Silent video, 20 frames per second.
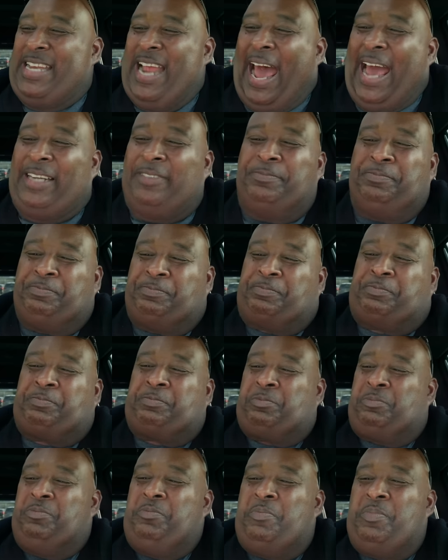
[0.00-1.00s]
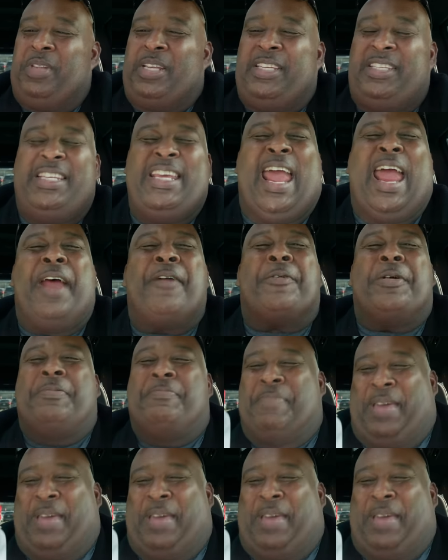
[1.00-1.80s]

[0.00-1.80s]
not Sierra